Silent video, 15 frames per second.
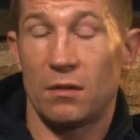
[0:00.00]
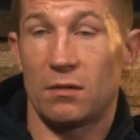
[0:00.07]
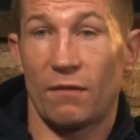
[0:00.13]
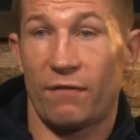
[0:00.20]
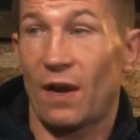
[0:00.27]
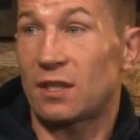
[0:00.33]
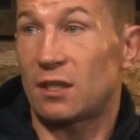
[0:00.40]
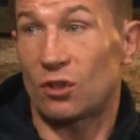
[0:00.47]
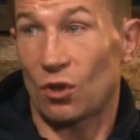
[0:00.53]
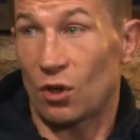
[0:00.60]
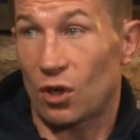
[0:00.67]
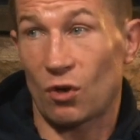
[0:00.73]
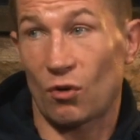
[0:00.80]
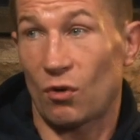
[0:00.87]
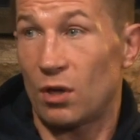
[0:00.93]
the fact that
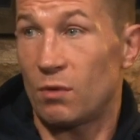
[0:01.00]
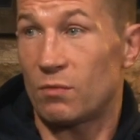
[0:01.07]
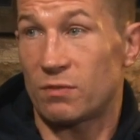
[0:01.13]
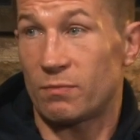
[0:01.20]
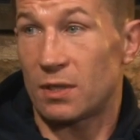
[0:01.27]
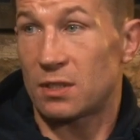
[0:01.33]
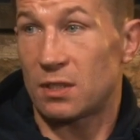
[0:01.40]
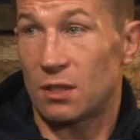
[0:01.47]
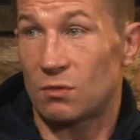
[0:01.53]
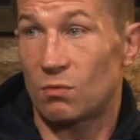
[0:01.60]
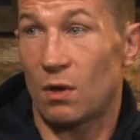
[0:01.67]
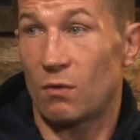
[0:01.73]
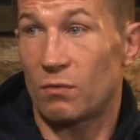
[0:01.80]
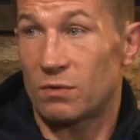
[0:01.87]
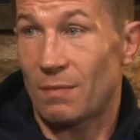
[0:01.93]
Donnacha Ryan was missing as
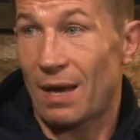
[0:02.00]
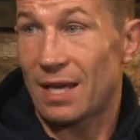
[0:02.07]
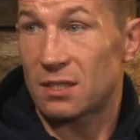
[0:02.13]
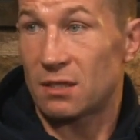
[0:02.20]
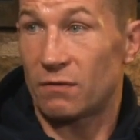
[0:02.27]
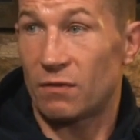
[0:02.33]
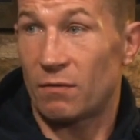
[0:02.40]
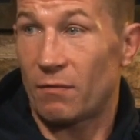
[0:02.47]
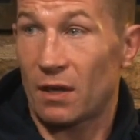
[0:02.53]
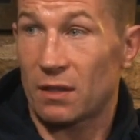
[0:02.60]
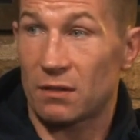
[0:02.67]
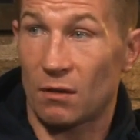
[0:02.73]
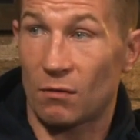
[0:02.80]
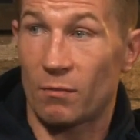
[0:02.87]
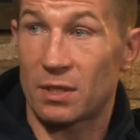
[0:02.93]
well was massive. The
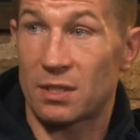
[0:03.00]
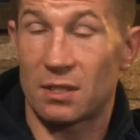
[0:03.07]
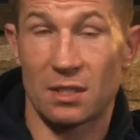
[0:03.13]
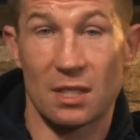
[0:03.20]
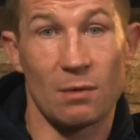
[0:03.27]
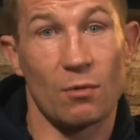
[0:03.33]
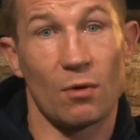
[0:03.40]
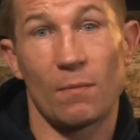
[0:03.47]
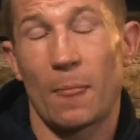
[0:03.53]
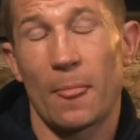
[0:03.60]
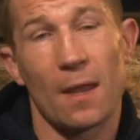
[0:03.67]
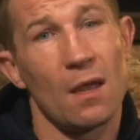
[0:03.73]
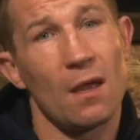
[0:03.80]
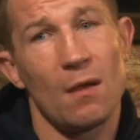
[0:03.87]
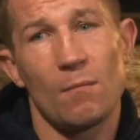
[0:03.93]
fact they were missing Zebo.
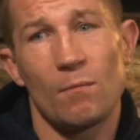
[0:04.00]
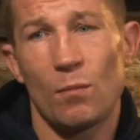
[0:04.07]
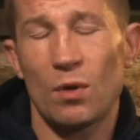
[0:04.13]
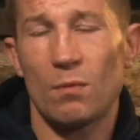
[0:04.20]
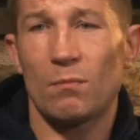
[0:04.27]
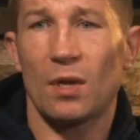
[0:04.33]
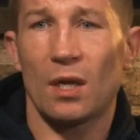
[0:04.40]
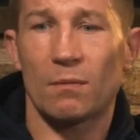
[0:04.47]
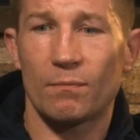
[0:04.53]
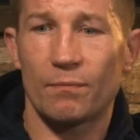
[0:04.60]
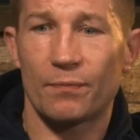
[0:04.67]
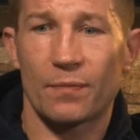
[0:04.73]
Yeah. What, like,